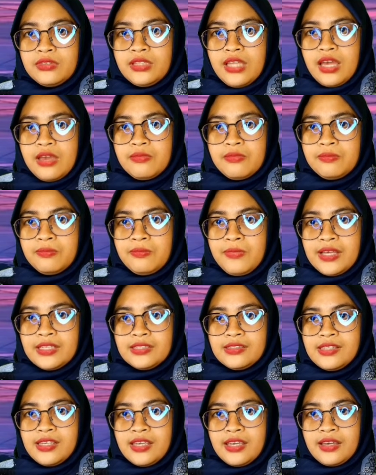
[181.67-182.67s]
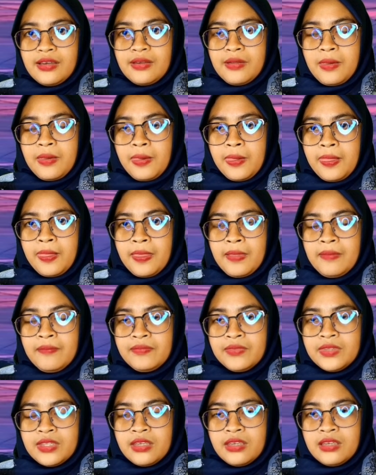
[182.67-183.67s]
time passing.
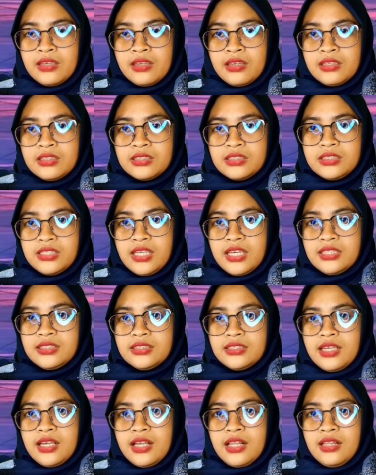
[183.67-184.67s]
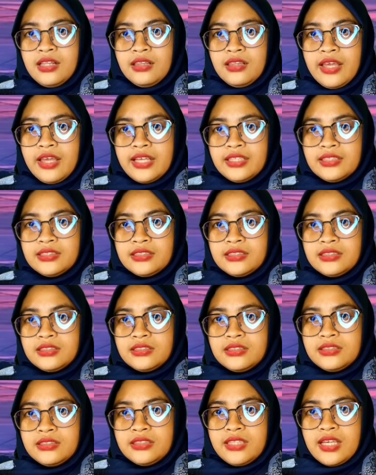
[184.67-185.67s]
6. Let's
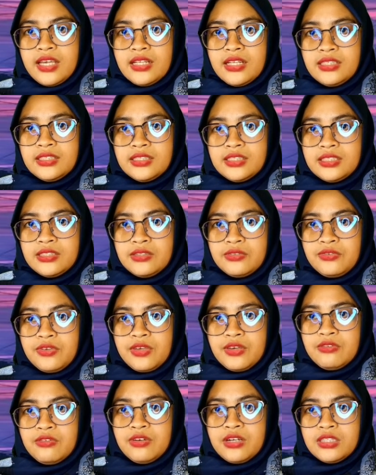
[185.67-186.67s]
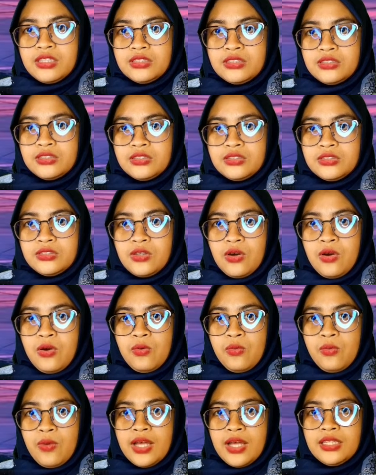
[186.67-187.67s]
tell the viewer so
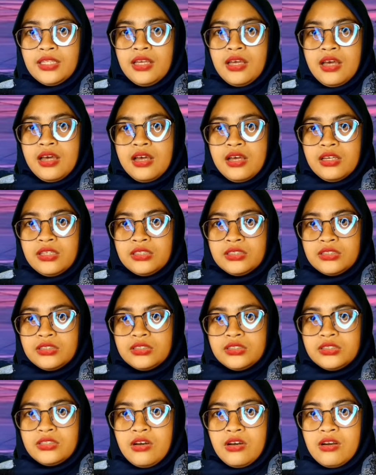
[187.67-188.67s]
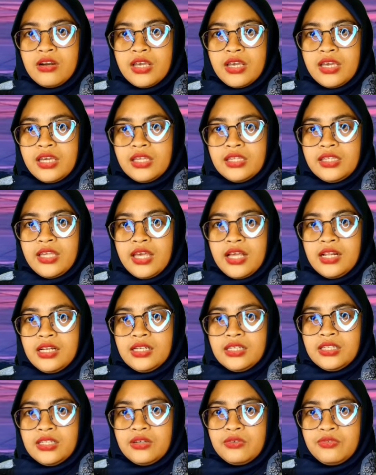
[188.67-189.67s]
what. Story
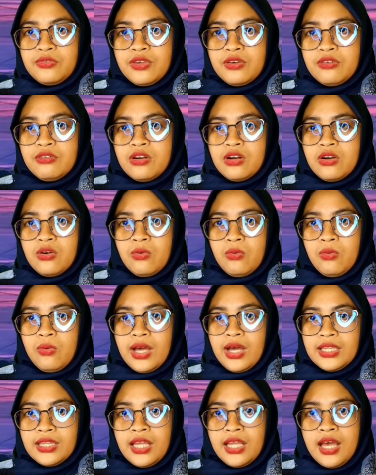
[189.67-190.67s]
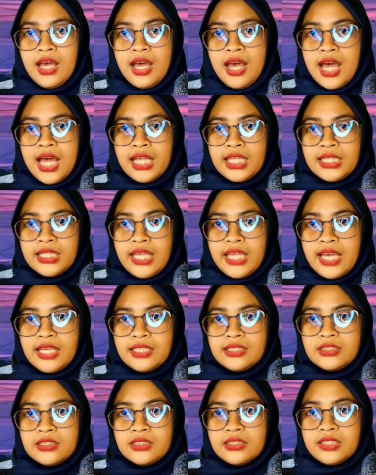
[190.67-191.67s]
tell the viewer what.
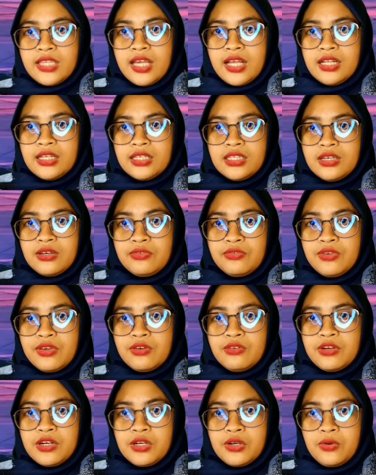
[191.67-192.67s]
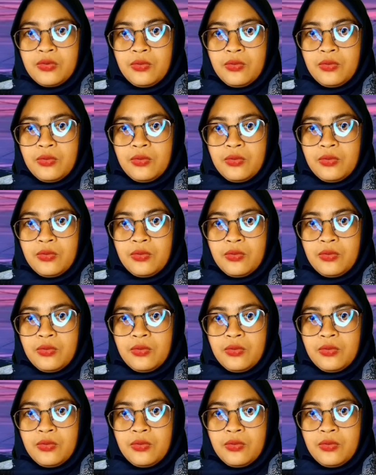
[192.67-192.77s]
Text tell the viewer